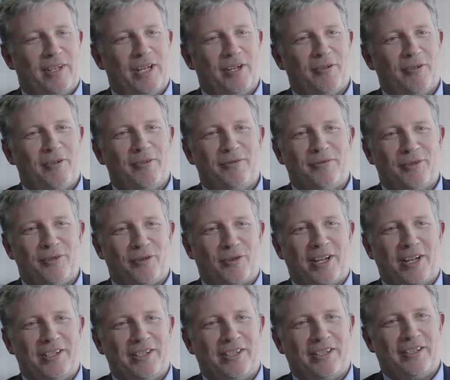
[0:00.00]
hero,
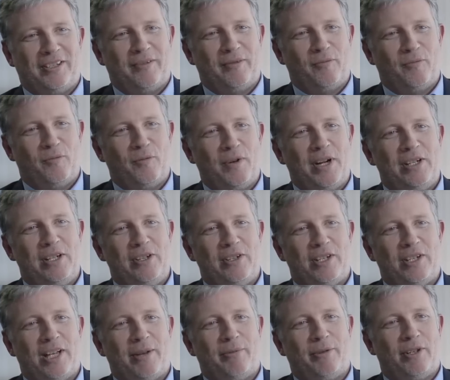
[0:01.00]
traitor, where do you
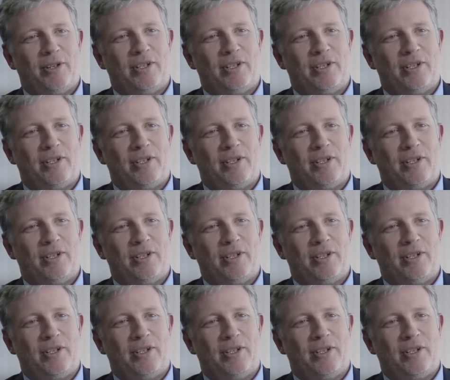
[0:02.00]
see that?